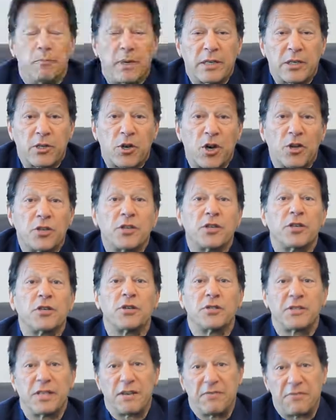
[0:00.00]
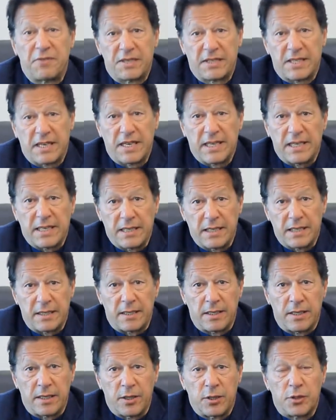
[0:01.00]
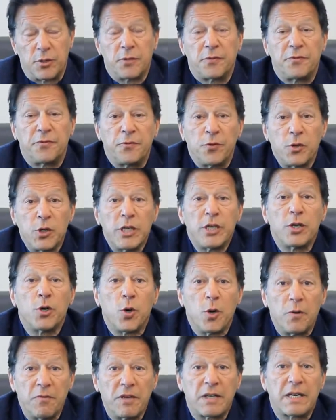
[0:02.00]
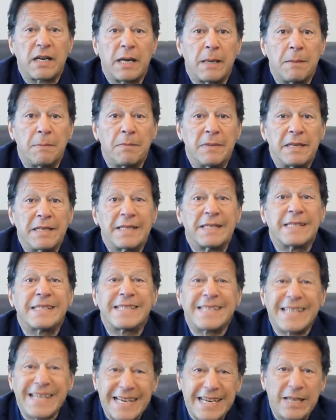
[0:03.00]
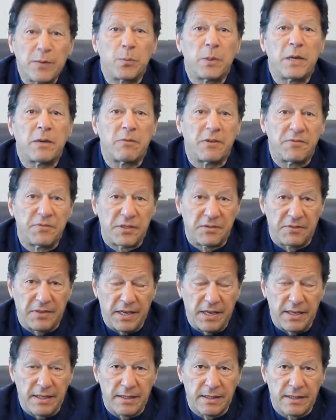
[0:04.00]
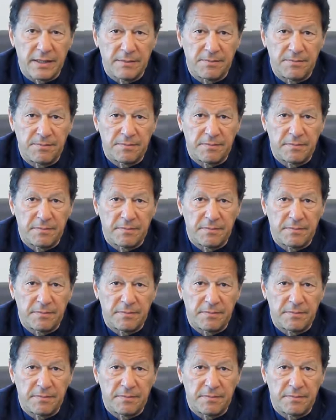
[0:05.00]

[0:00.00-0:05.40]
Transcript: But continuous efforts are needed to fully overcome the second wave of the virus